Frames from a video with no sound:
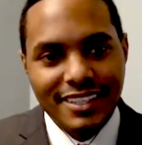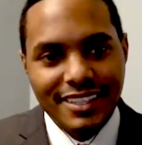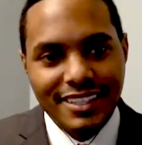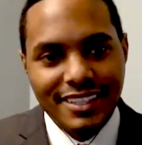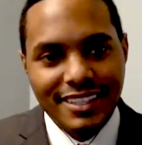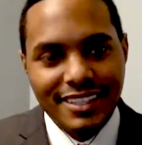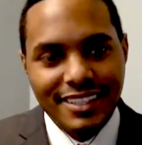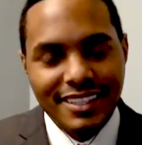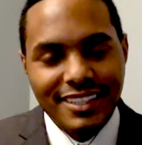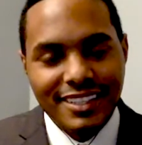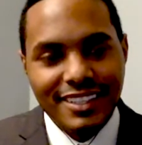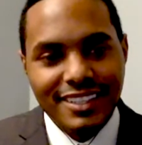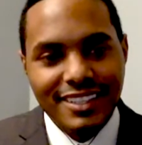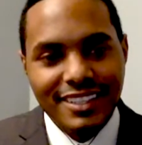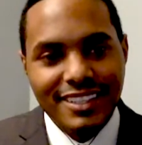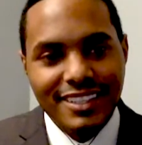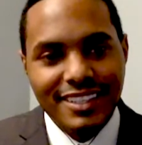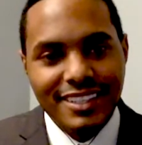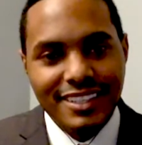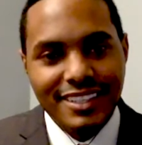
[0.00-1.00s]

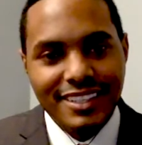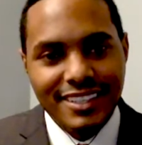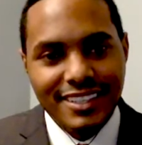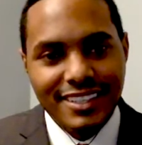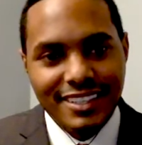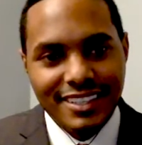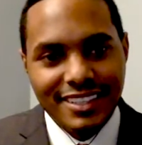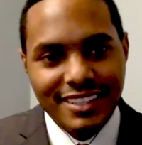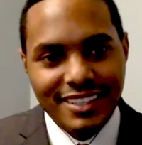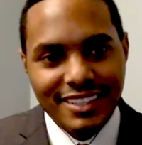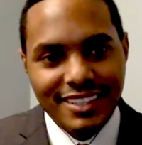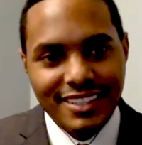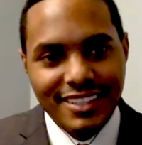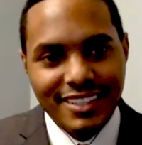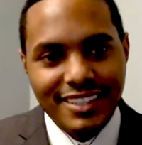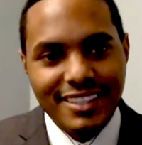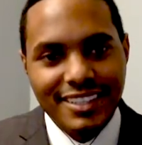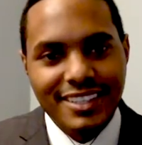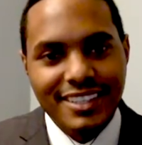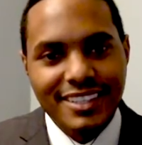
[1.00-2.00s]

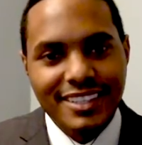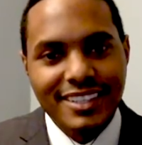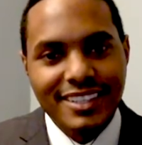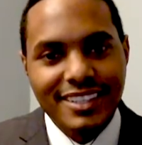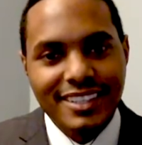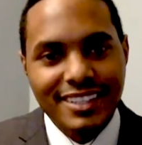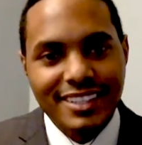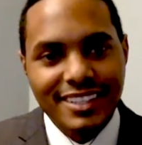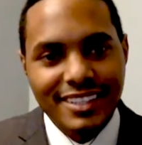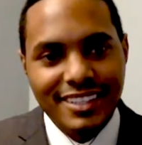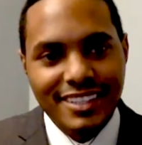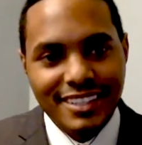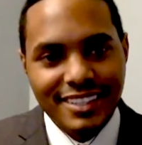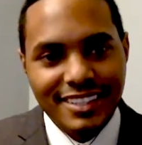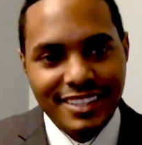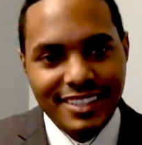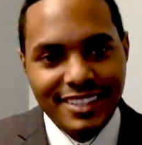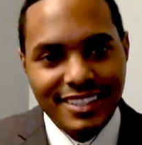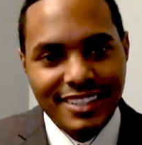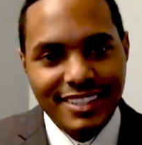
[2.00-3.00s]

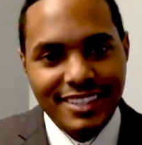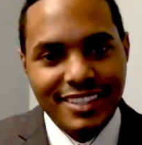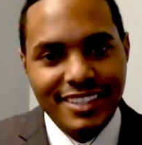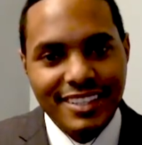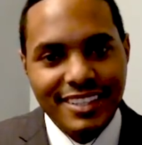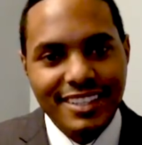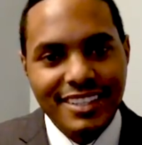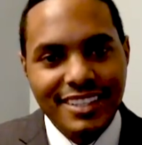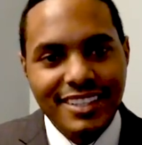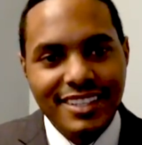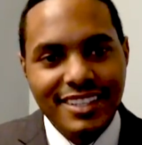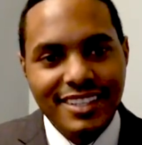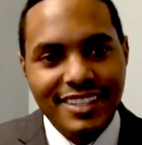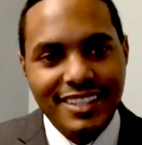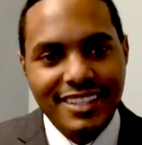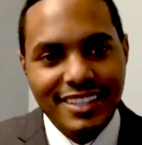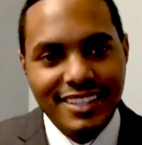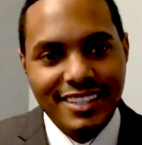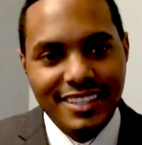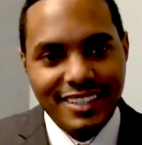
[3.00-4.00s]

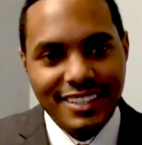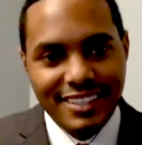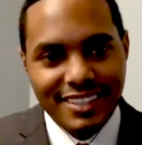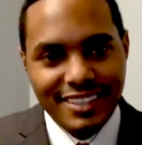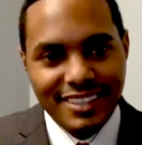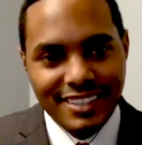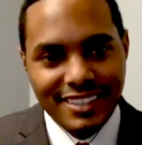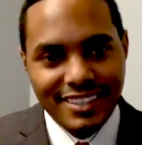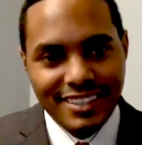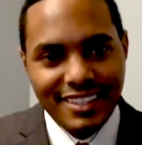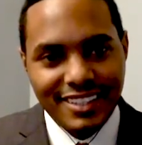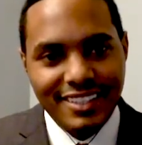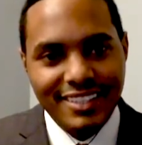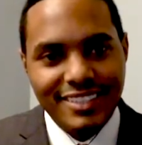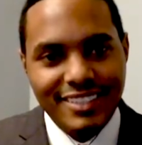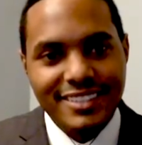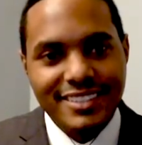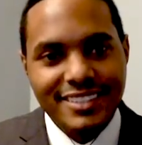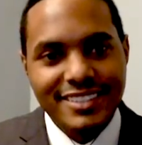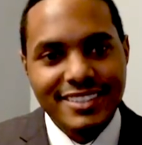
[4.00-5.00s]

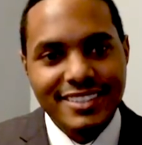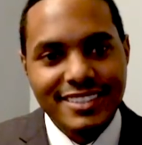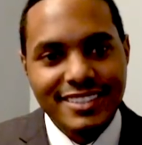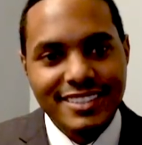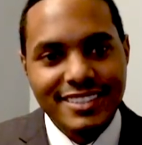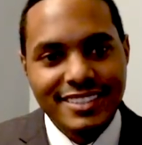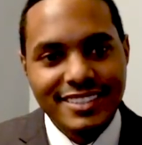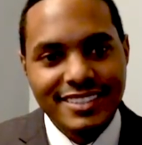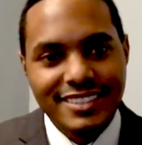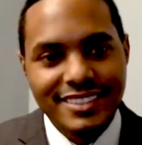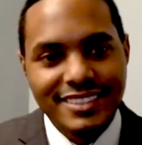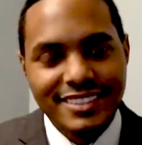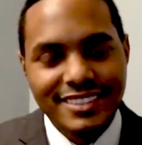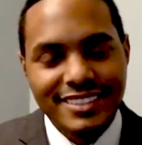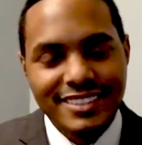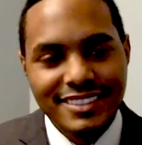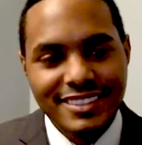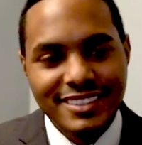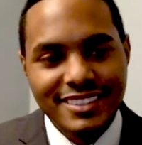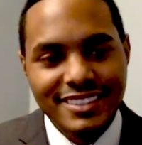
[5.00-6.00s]

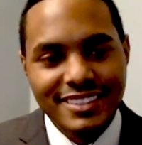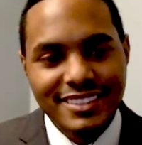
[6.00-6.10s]
(silent)